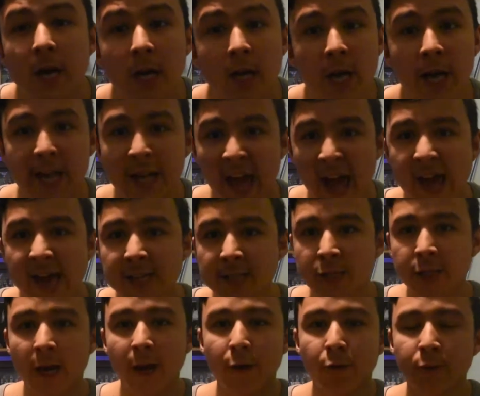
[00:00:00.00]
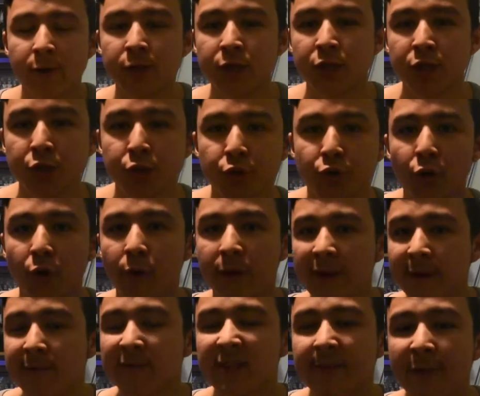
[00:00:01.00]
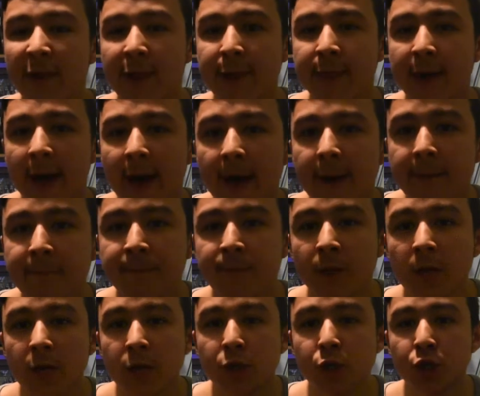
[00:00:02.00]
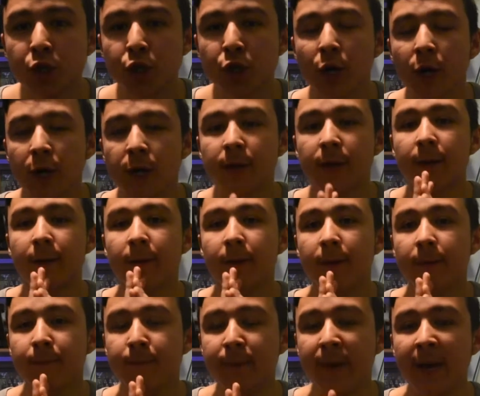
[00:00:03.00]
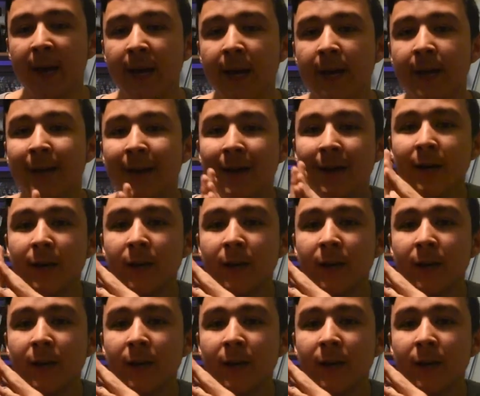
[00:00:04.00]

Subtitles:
like KSI or Roach Shaw, even something like that, should be,